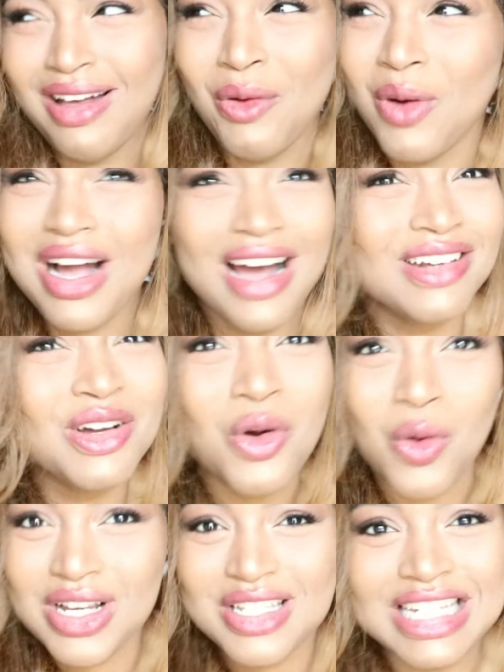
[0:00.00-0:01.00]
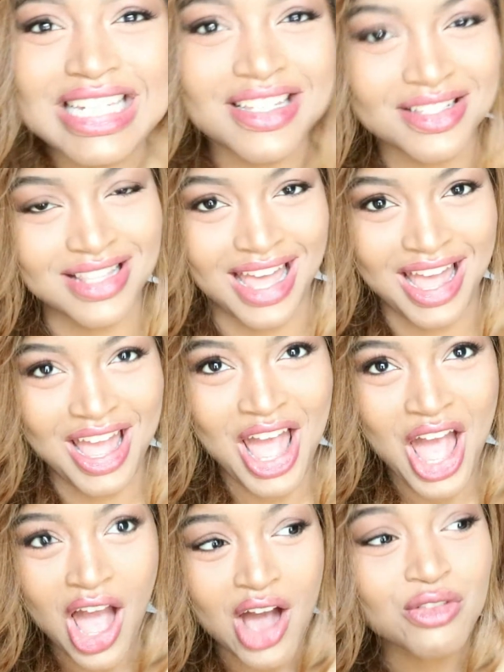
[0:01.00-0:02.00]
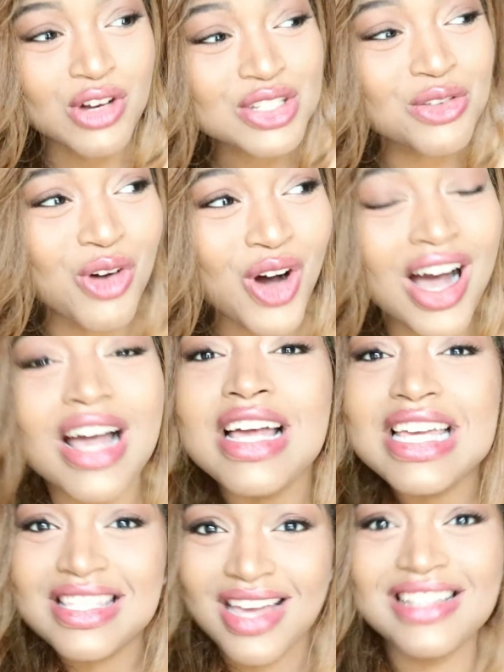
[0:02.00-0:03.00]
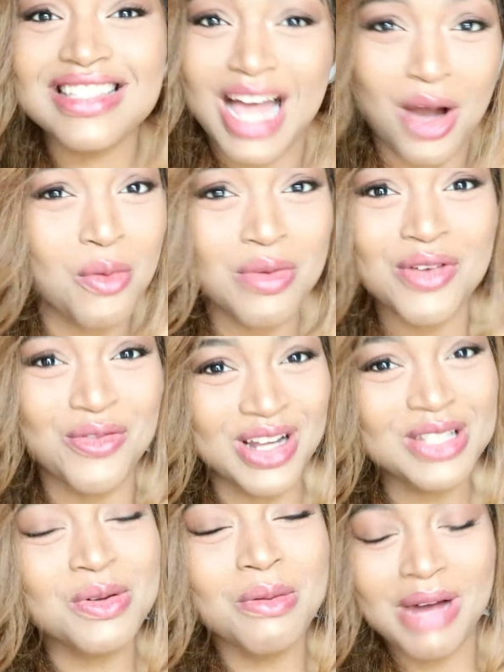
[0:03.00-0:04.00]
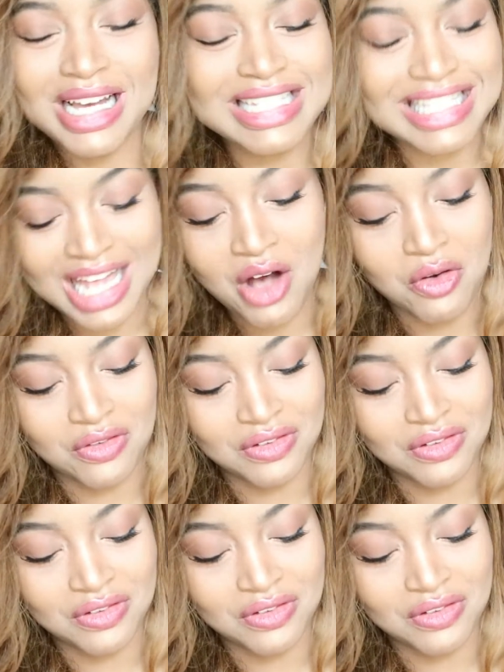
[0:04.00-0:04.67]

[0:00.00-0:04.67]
What kind of question is that? first of all yes i will be friends with myself